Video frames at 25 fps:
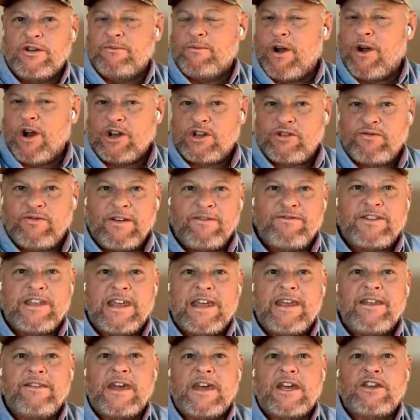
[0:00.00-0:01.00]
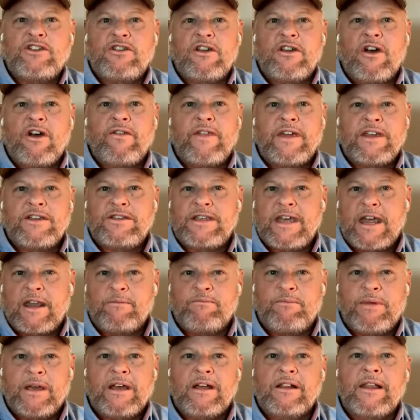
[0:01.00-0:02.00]
On March fifteenth, as you know, they just had
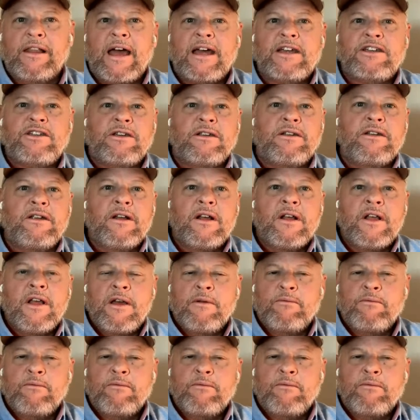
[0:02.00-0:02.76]
a big election,